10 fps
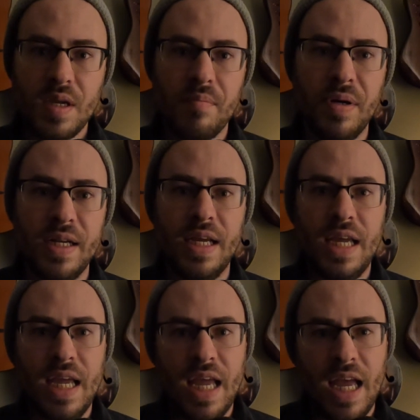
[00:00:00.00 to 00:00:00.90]
But
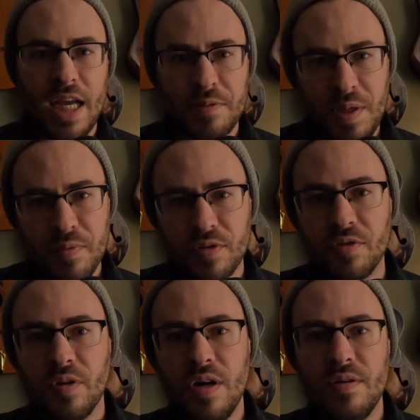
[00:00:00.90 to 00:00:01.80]
as people
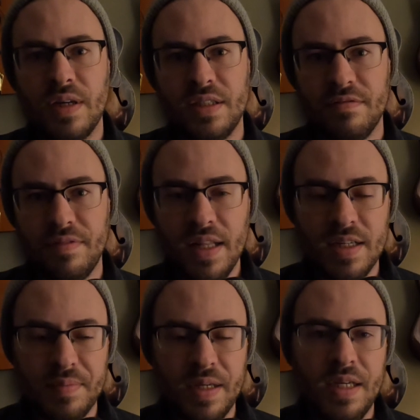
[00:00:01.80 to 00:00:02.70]
grow and
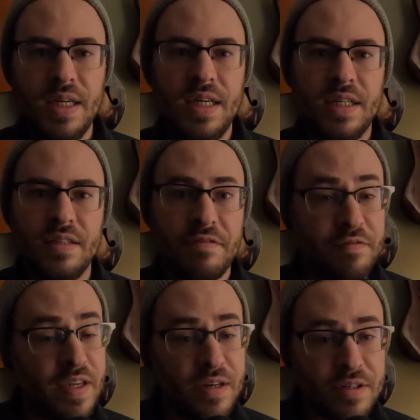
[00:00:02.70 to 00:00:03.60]
develop, the
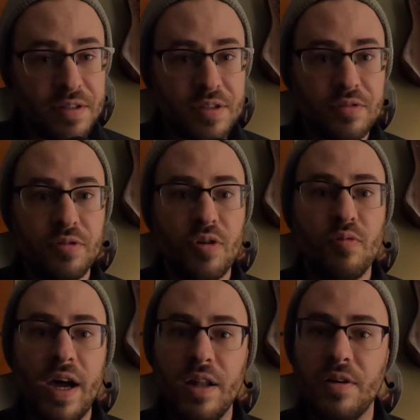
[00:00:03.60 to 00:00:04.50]
fears grow
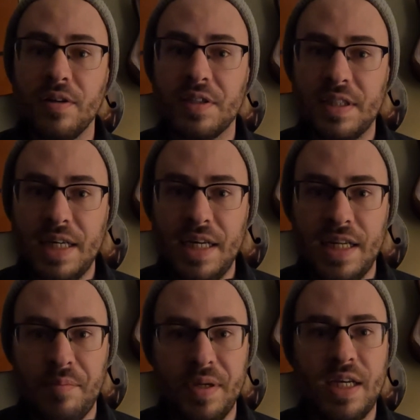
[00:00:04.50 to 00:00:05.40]
right alongside
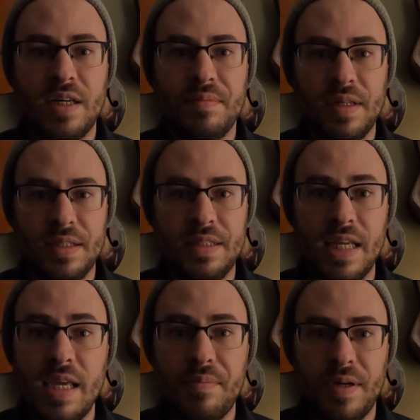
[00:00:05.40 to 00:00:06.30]
and become a
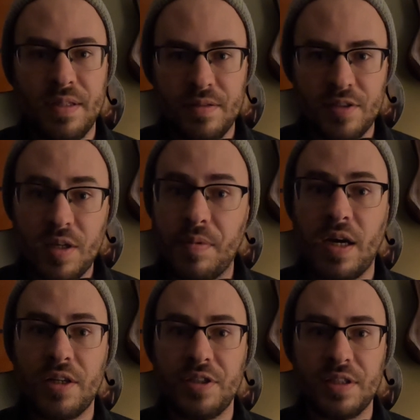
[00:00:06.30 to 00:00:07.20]
deep and
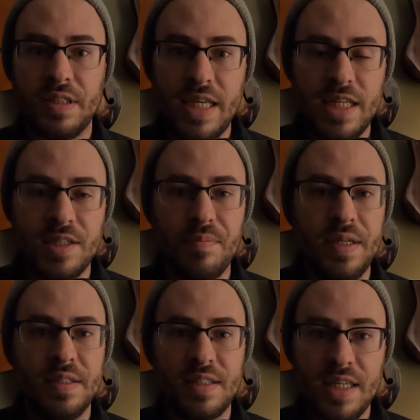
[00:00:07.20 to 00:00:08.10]
subconscious need to be
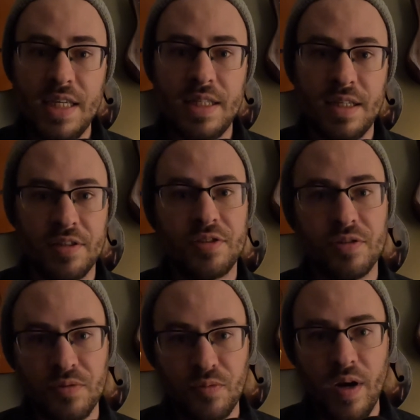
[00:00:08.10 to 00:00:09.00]
seen a
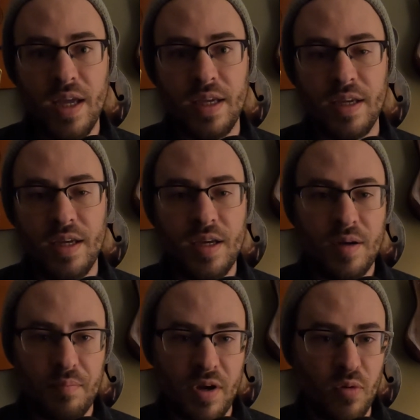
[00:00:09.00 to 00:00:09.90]
certain way
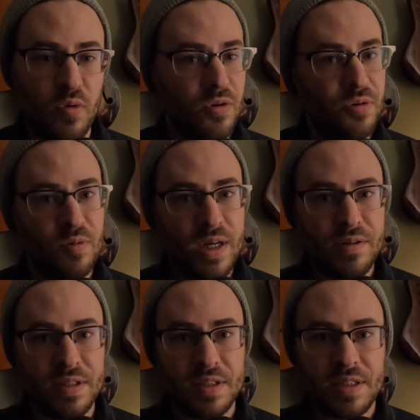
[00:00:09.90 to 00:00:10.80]
by the world
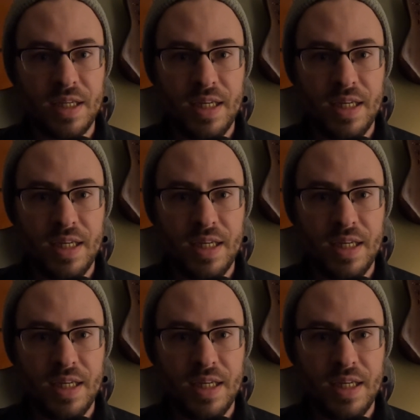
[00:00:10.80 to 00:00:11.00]
around us.